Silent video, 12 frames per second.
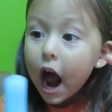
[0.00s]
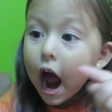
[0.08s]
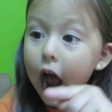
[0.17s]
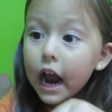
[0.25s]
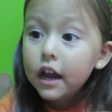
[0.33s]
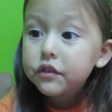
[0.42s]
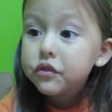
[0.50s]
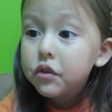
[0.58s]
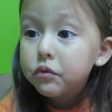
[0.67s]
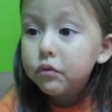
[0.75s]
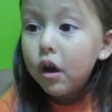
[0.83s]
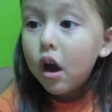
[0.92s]
eyes
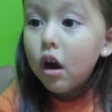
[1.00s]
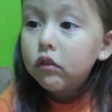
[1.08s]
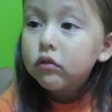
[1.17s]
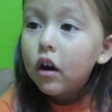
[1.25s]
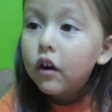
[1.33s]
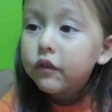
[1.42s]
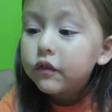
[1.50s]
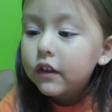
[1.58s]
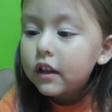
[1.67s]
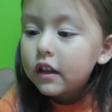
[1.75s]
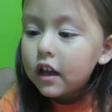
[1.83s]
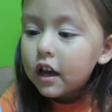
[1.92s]
in Olaf
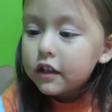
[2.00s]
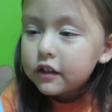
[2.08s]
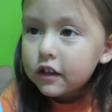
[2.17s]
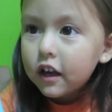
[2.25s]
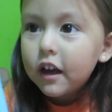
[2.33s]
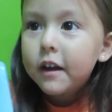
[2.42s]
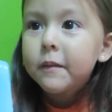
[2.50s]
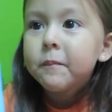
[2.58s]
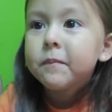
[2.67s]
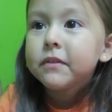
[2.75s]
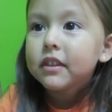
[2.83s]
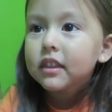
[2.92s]
and Elsa.
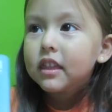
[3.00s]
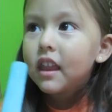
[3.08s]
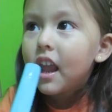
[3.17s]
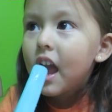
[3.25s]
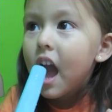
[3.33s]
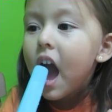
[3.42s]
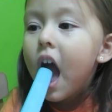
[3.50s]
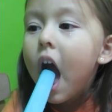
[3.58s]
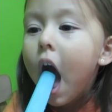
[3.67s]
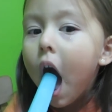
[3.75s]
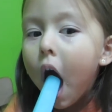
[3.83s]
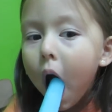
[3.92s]

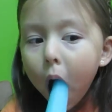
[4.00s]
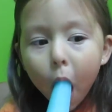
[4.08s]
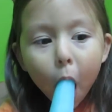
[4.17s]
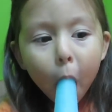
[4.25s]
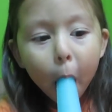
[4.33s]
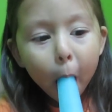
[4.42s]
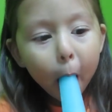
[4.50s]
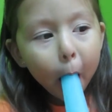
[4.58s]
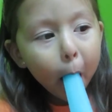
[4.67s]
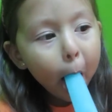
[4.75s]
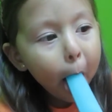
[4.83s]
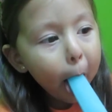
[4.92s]
Elsa and Olaf have
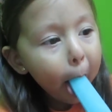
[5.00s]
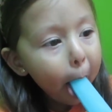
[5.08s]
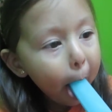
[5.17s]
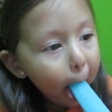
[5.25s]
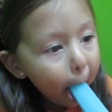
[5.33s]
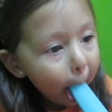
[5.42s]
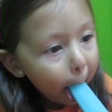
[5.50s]
eyes. Apparently,